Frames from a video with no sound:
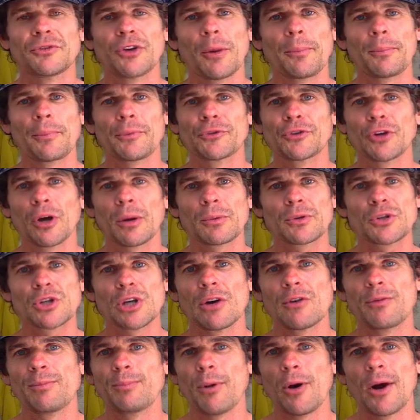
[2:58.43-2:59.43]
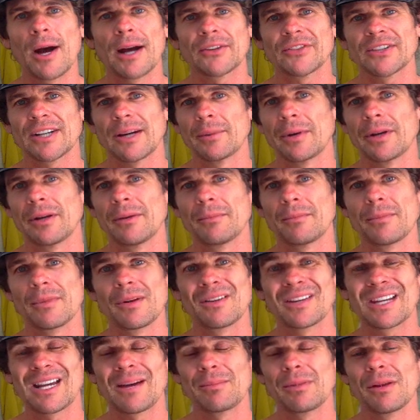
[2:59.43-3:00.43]
top shelf bikes coming in
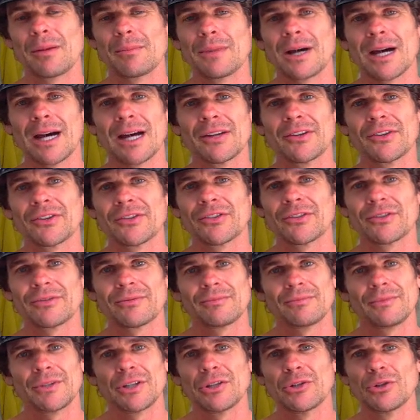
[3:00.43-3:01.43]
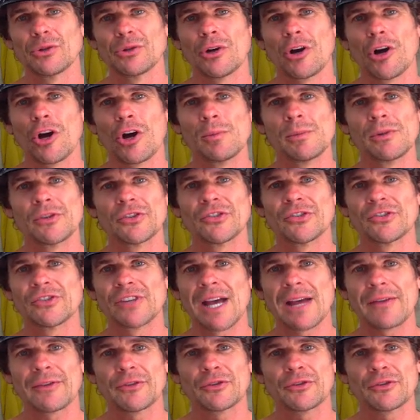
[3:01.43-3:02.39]
a couple of months. You can do it homeless in South